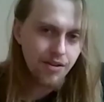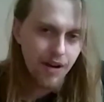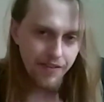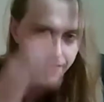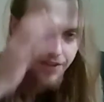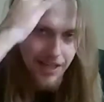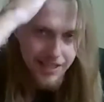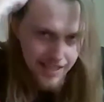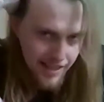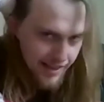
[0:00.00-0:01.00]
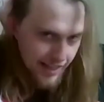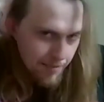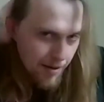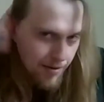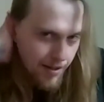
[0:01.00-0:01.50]
have to like sit and think
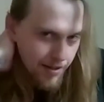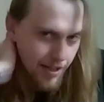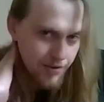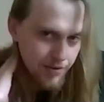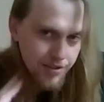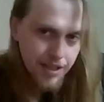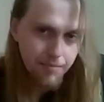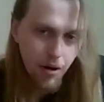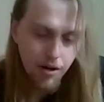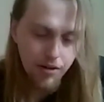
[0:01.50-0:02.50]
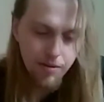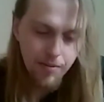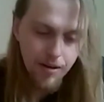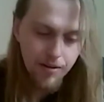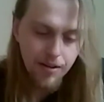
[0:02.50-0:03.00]
about it. Like, you sit and ponder
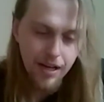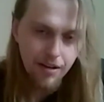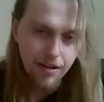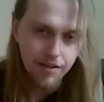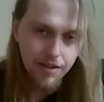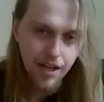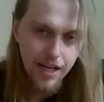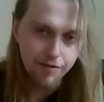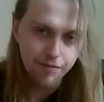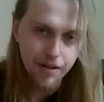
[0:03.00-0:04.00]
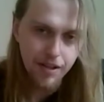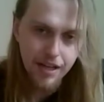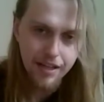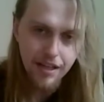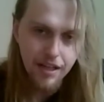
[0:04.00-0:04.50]
about it later in life, but
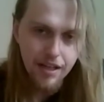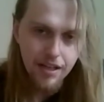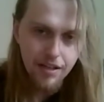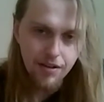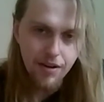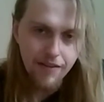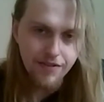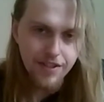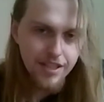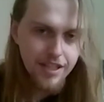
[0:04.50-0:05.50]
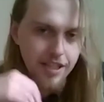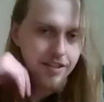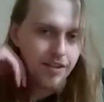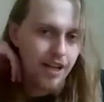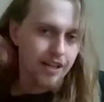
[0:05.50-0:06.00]
like, you don't have to sit
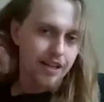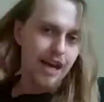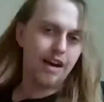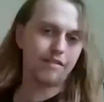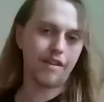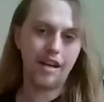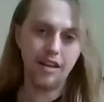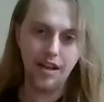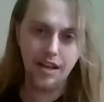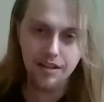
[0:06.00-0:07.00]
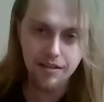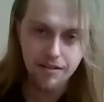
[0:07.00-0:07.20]
and like have any like,